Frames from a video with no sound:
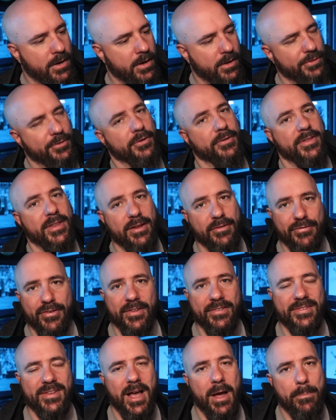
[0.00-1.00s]
Their
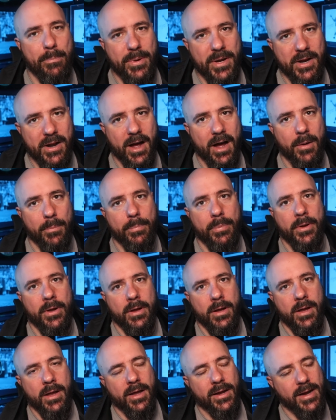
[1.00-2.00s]
defense got beat up,
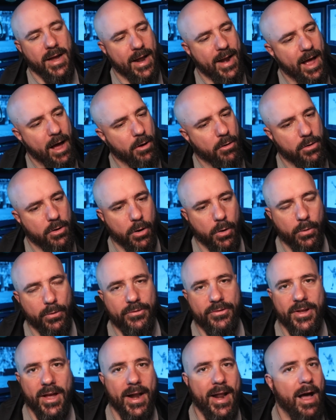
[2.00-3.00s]
got
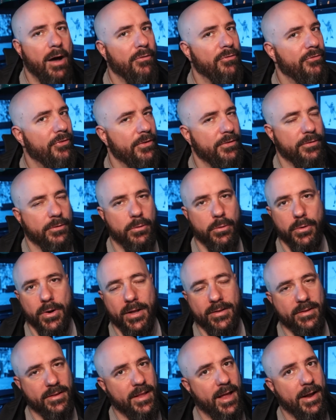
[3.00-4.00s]
out-coached, got out-physicaled
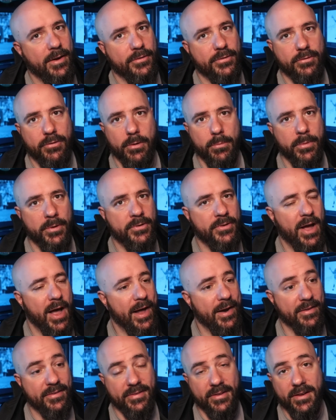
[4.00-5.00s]
at the line of scrimmage.
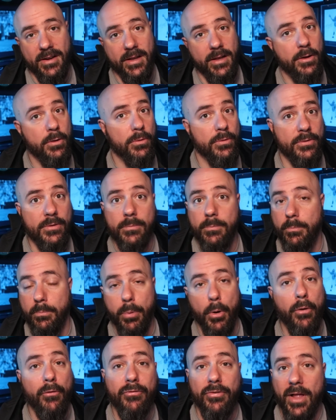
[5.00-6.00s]
Honestly, the Eagles,
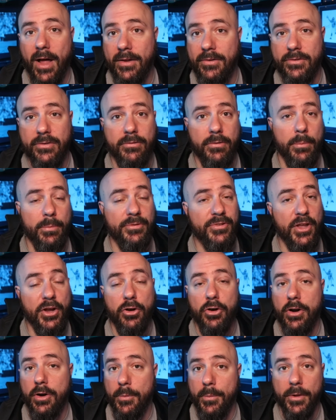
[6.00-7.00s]
both lines of scrimmage, they
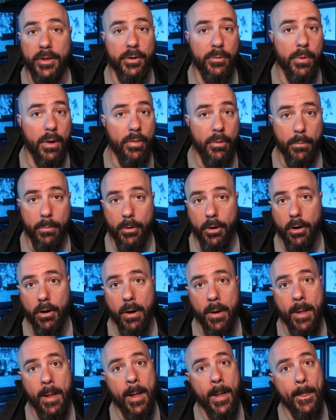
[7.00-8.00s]
couldn't really run the
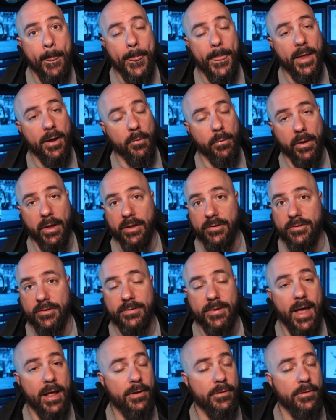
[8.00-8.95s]
ball. They really just